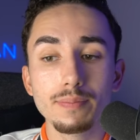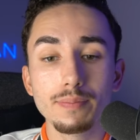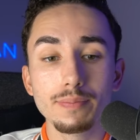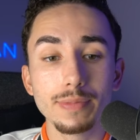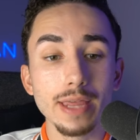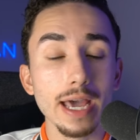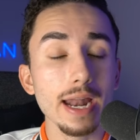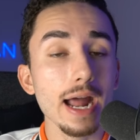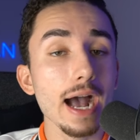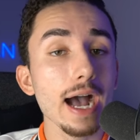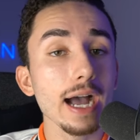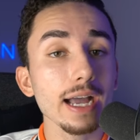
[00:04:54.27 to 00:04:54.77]

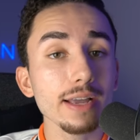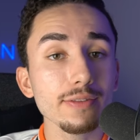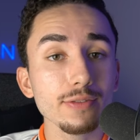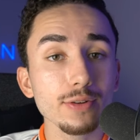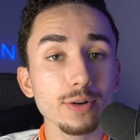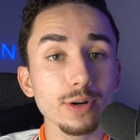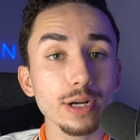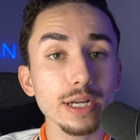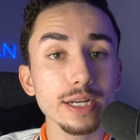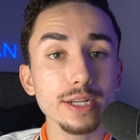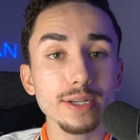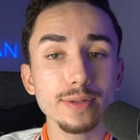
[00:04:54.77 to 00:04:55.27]
that I've
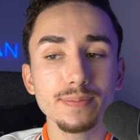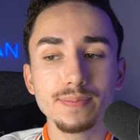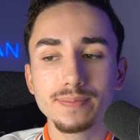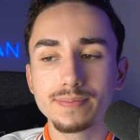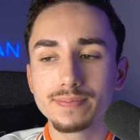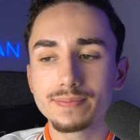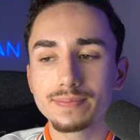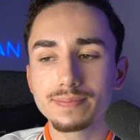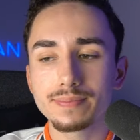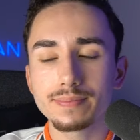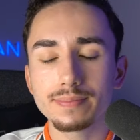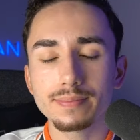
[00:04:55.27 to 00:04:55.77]
created
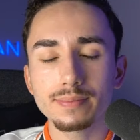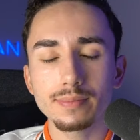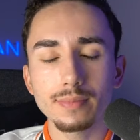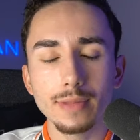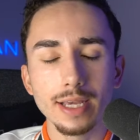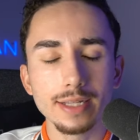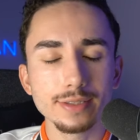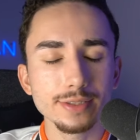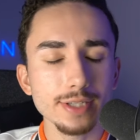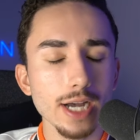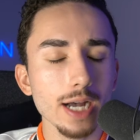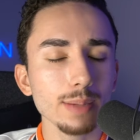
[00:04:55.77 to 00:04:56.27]

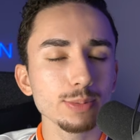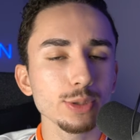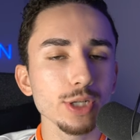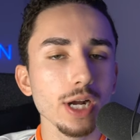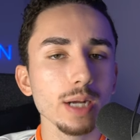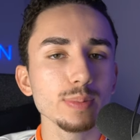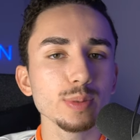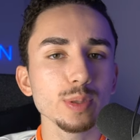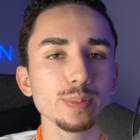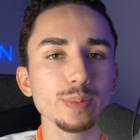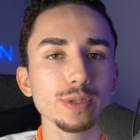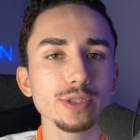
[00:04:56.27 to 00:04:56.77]
and top
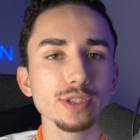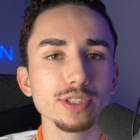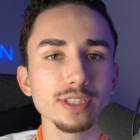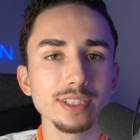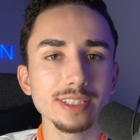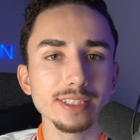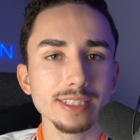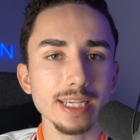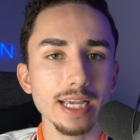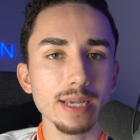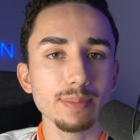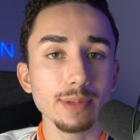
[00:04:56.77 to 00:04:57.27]
dropshippers in
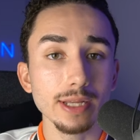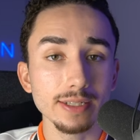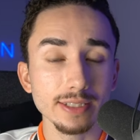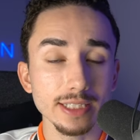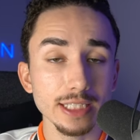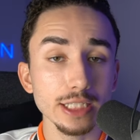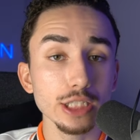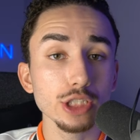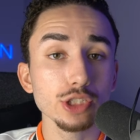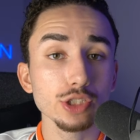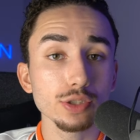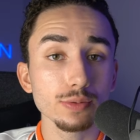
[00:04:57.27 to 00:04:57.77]
this game that
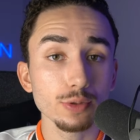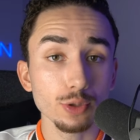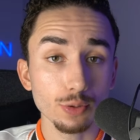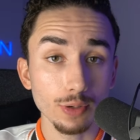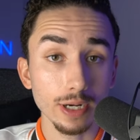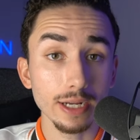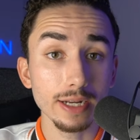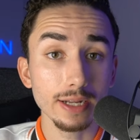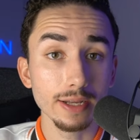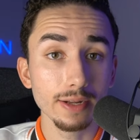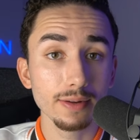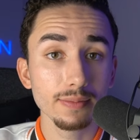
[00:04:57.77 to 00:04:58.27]
teach
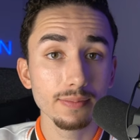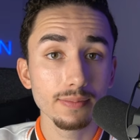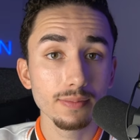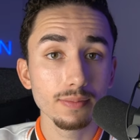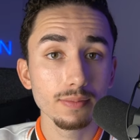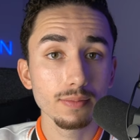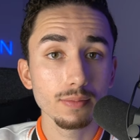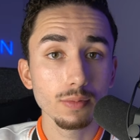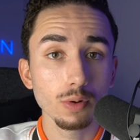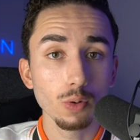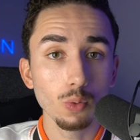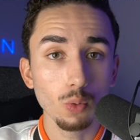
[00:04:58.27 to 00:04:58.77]
created
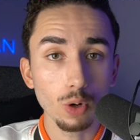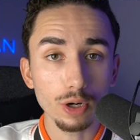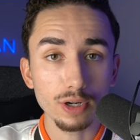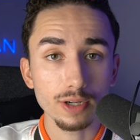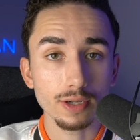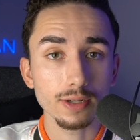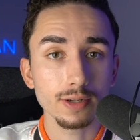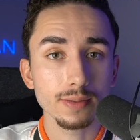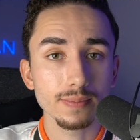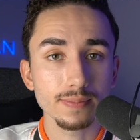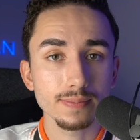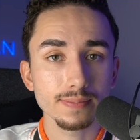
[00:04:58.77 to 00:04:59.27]

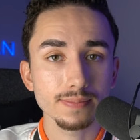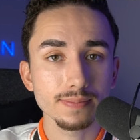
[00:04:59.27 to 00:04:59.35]
work.